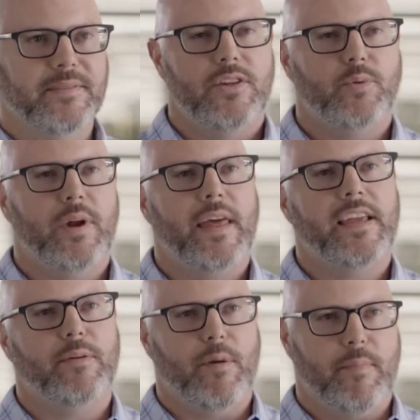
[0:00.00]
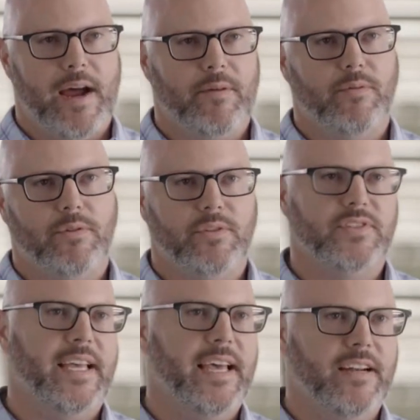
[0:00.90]
So when I think about my role as
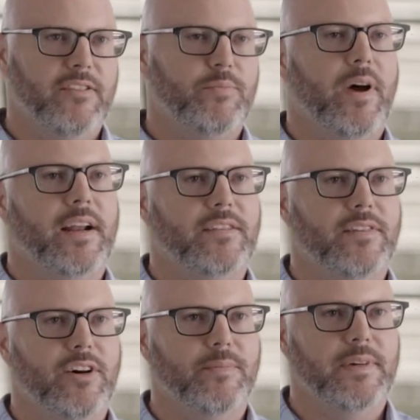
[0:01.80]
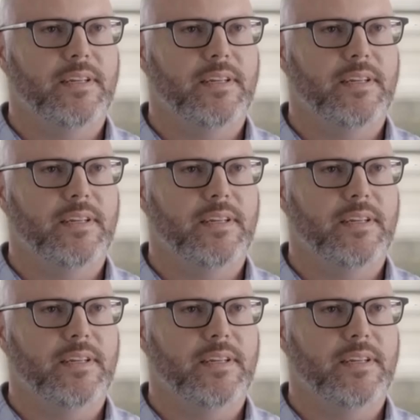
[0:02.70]
the head of product development,